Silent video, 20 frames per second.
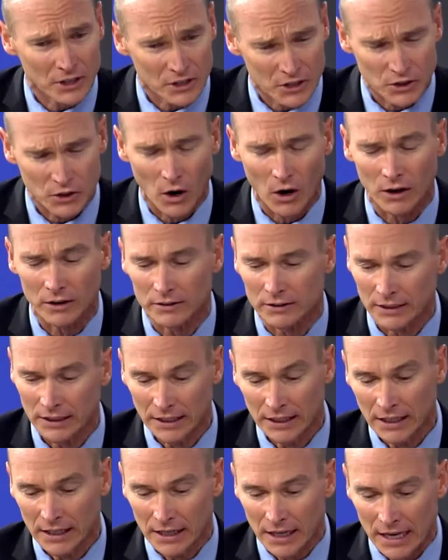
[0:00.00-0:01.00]
start.
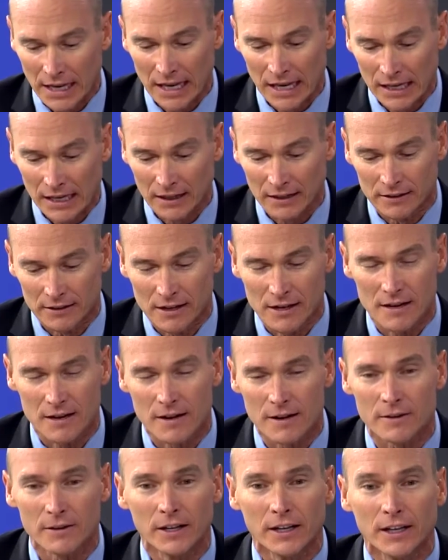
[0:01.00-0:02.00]

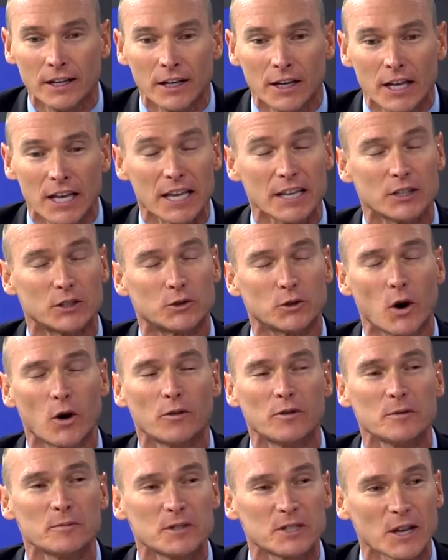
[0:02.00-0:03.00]
And he drove
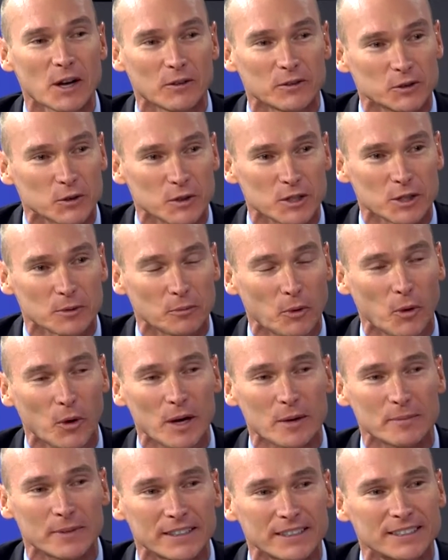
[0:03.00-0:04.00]
himself to his
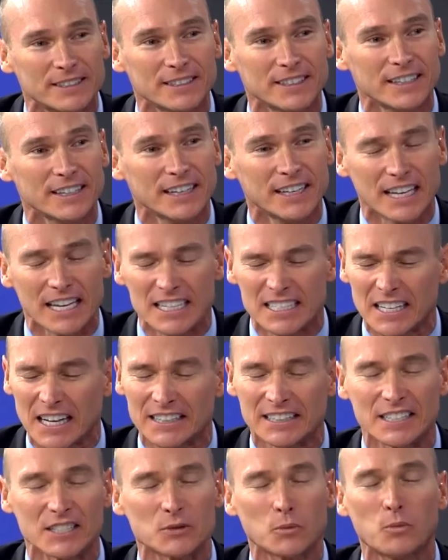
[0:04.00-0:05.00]
appointment. He's got
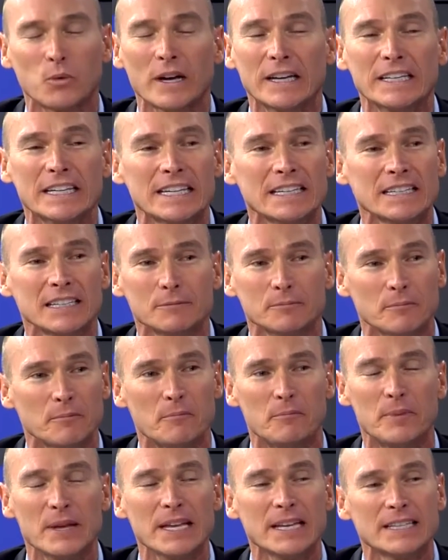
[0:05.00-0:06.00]
this winning,
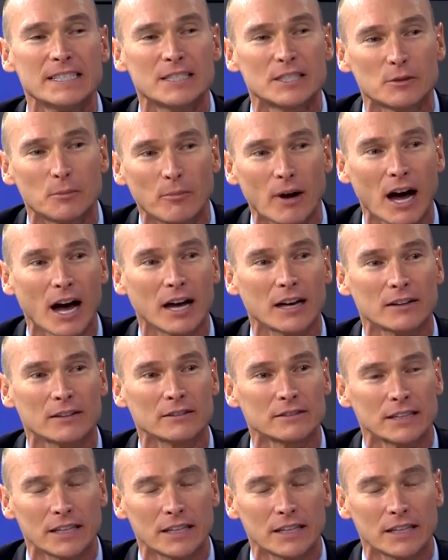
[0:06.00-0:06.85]
big smile.